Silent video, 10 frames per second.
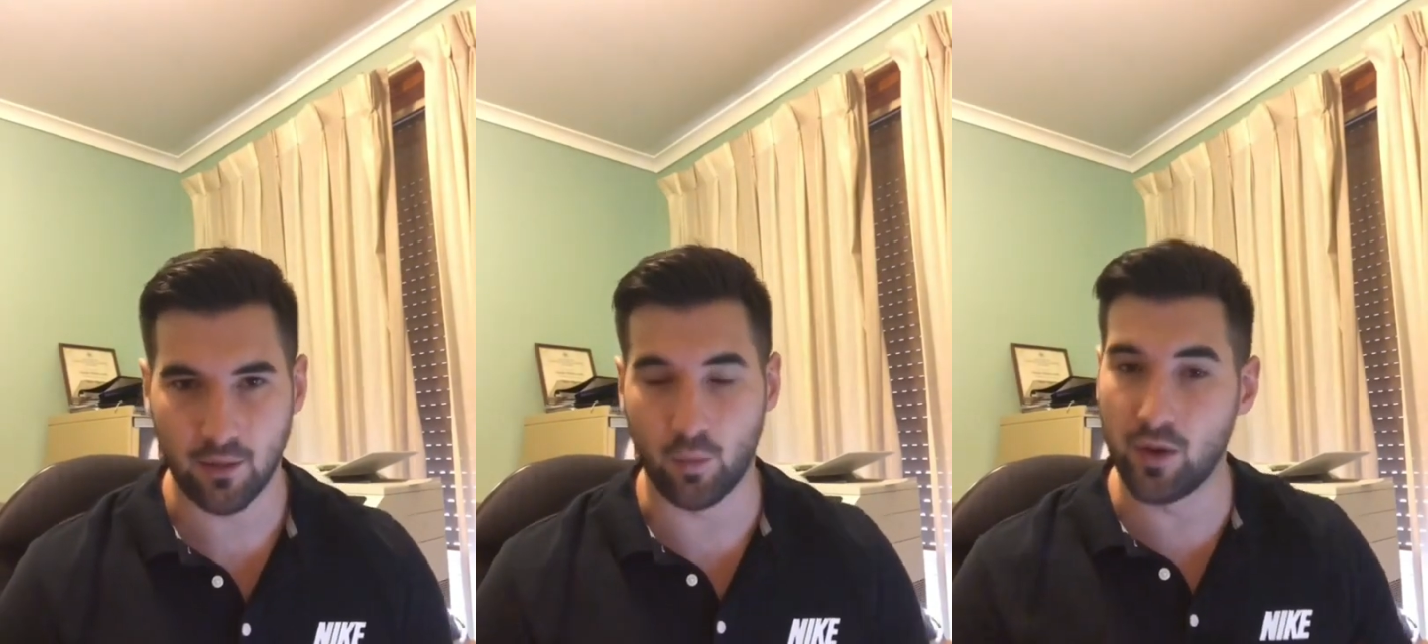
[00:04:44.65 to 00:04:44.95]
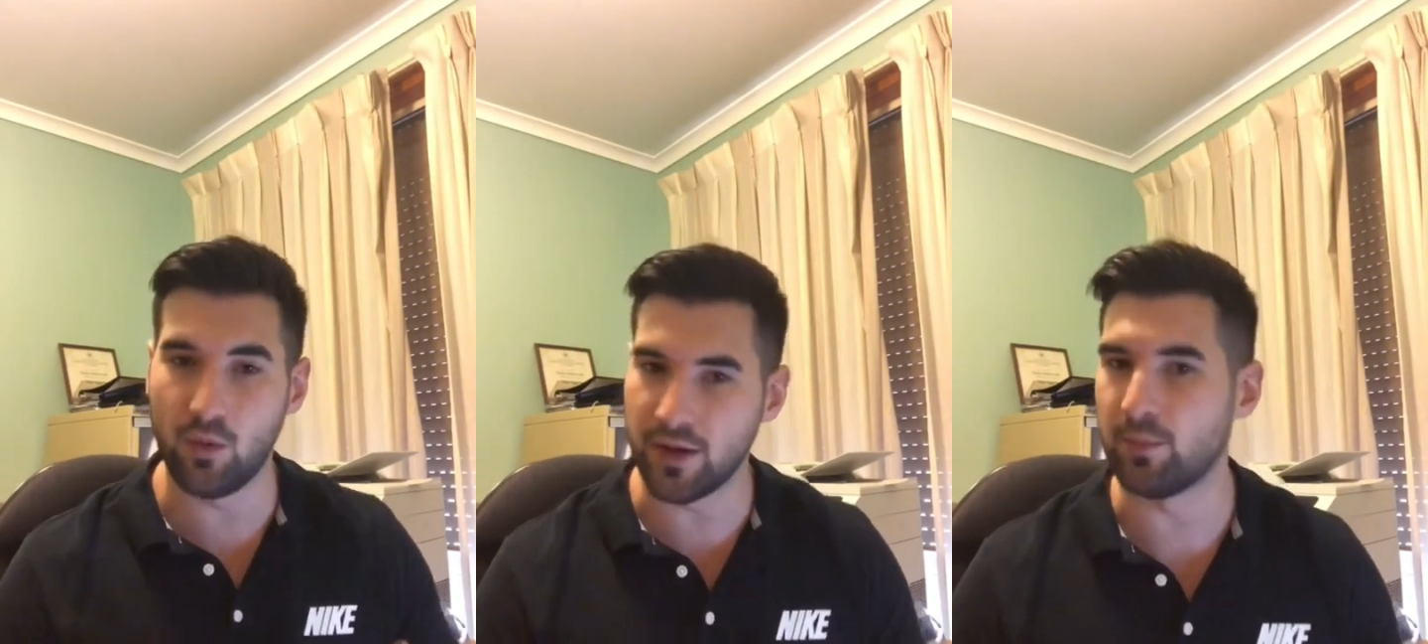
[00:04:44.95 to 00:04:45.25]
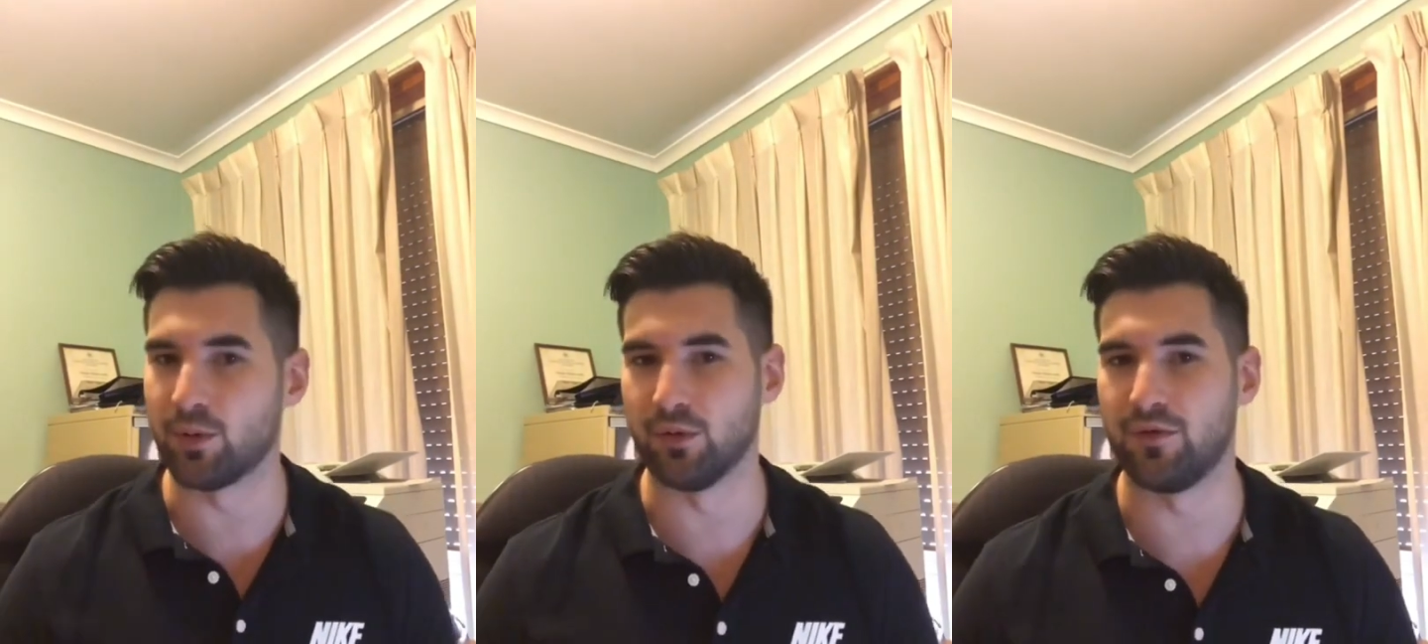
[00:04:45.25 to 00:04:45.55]
will
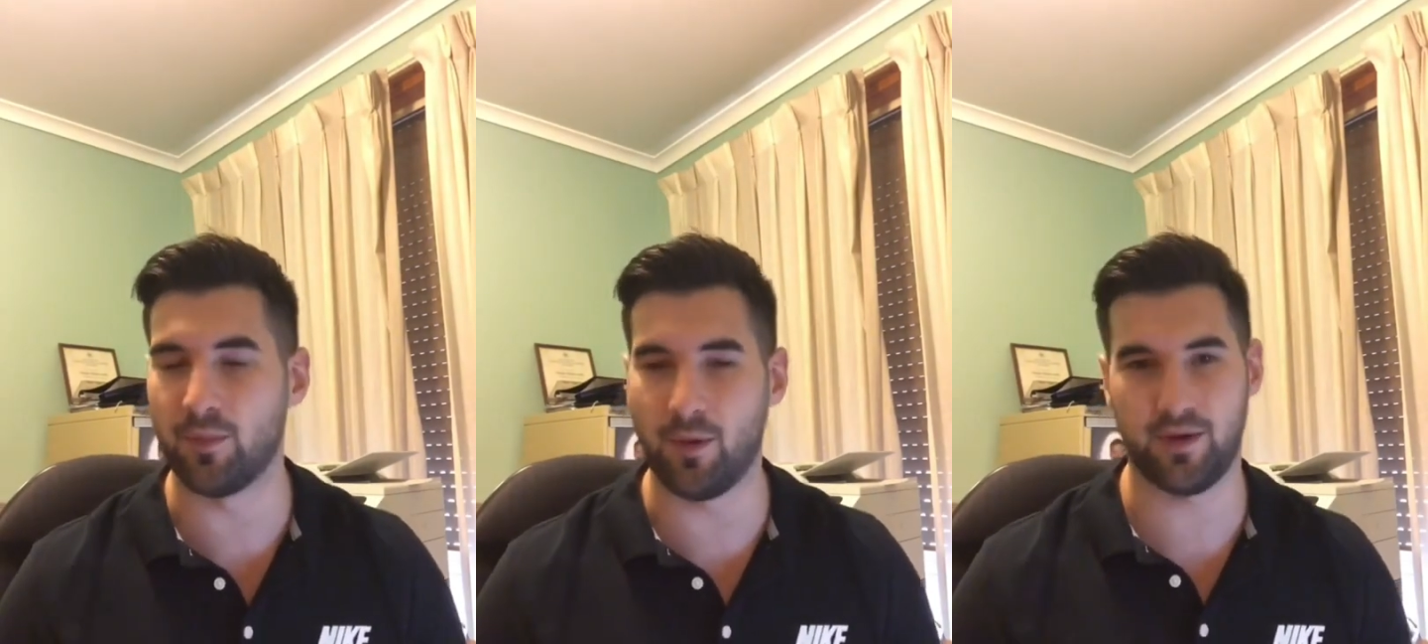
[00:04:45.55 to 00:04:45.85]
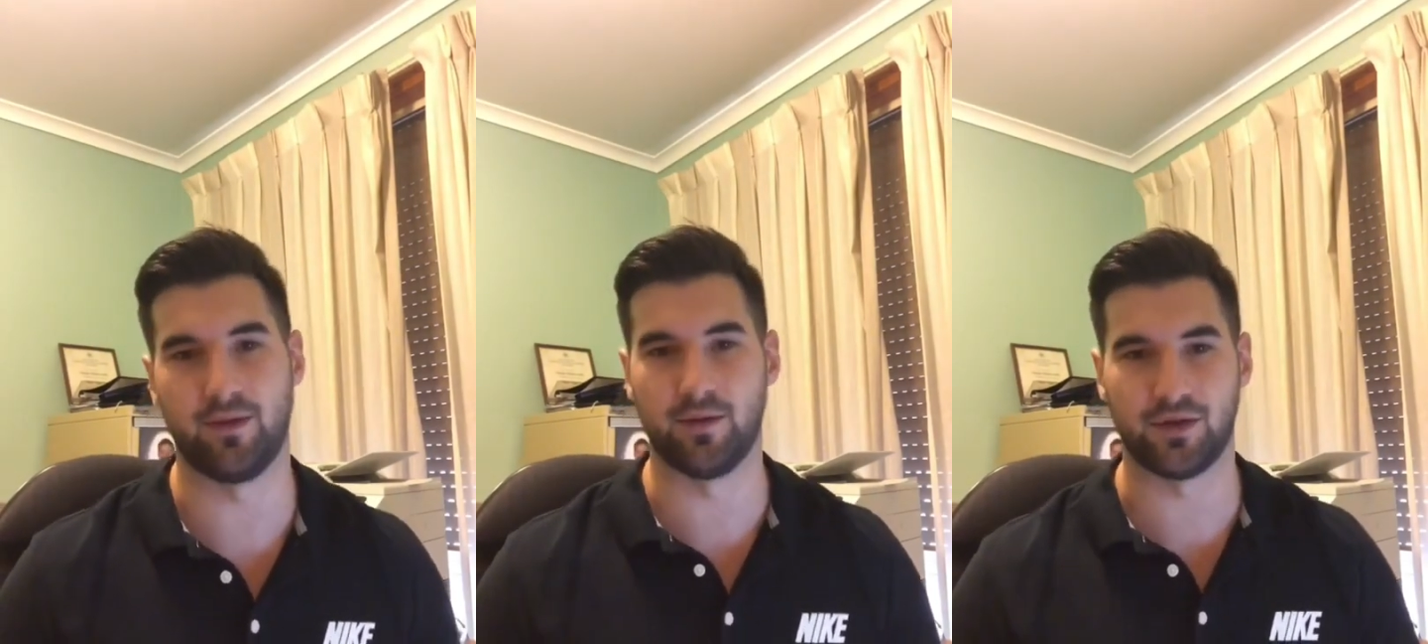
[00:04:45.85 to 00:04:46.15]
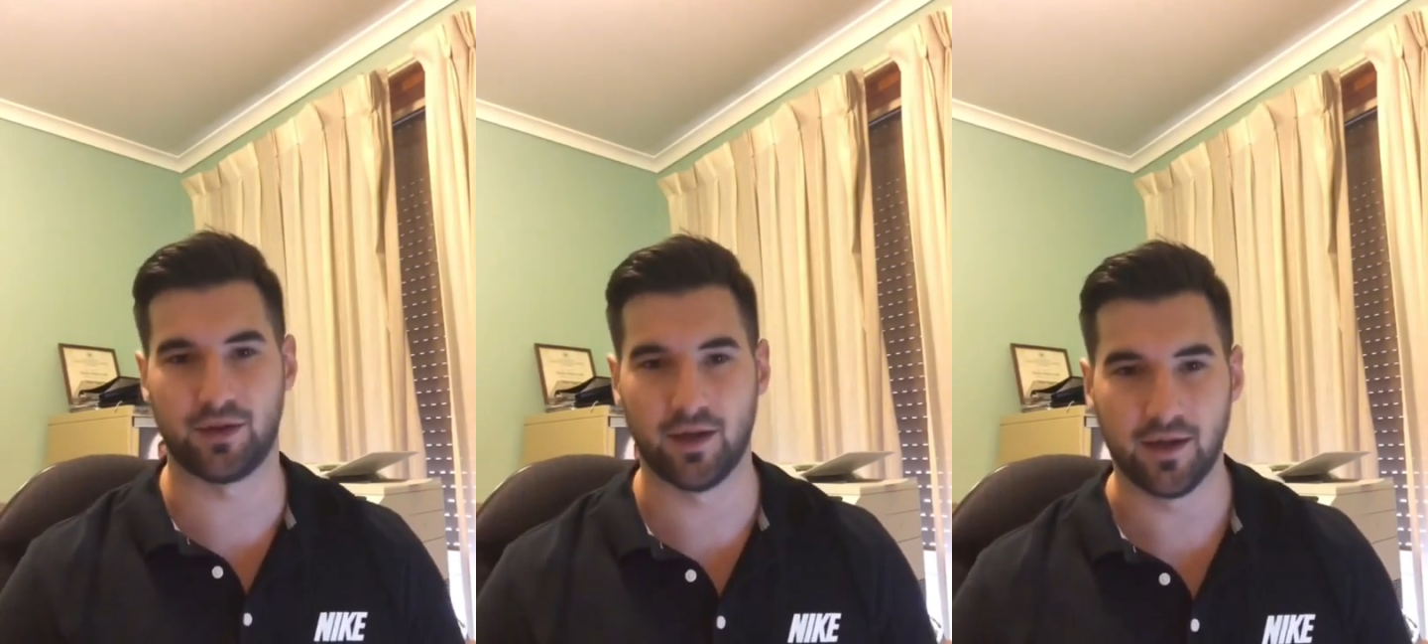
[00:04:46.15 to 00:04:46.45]
improve your body image.